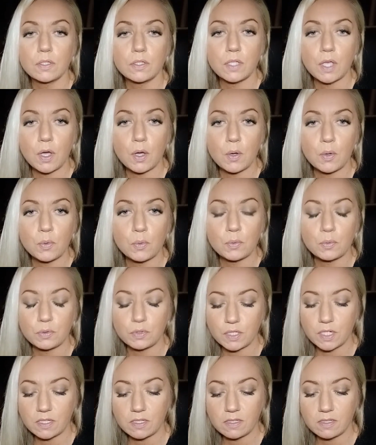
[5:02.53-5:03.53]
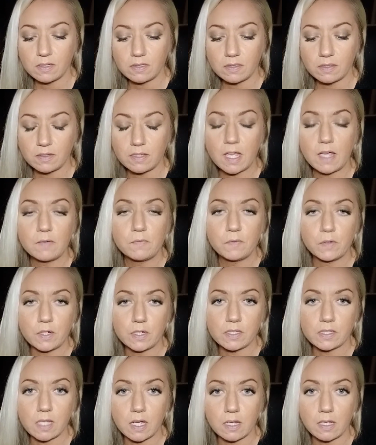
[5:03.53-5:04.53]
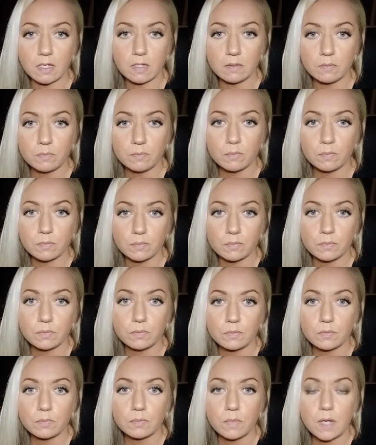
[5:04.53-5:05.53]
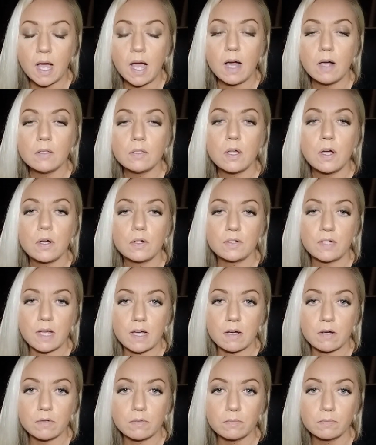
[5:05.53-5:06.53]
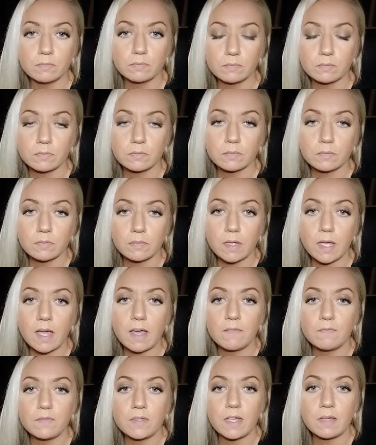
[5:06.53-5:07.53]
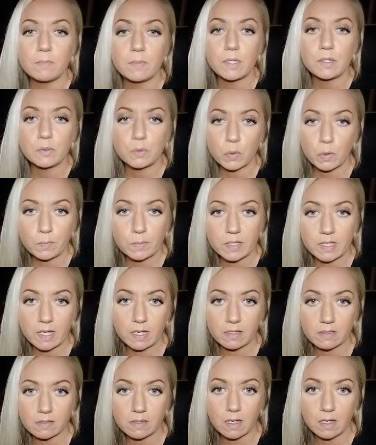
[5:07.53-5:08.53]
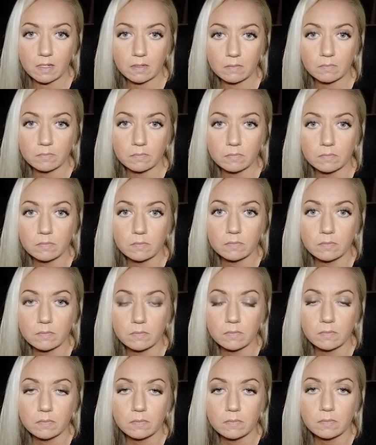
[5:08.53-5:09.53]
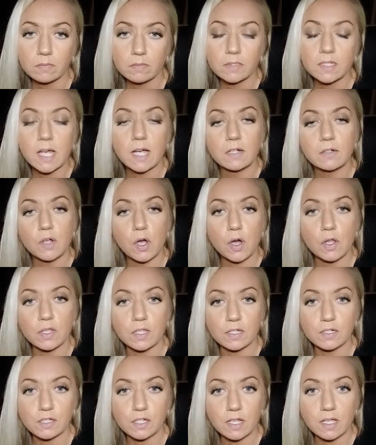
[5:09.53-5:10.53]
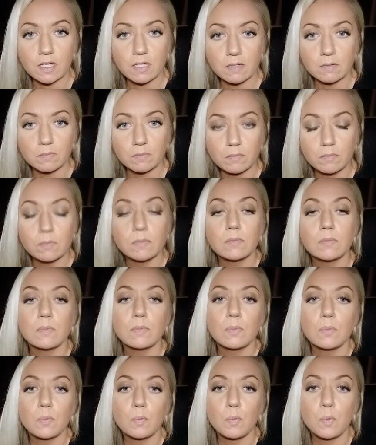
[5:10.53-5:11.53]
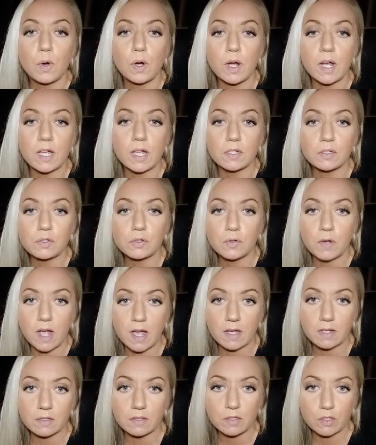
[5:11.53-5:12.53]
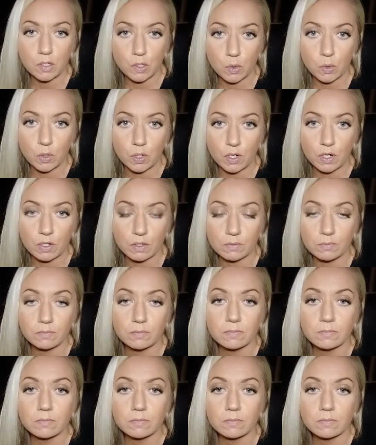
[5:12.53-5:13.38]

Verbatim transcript: So just think for a second. How long now have they been normalizing technology where it tracks your,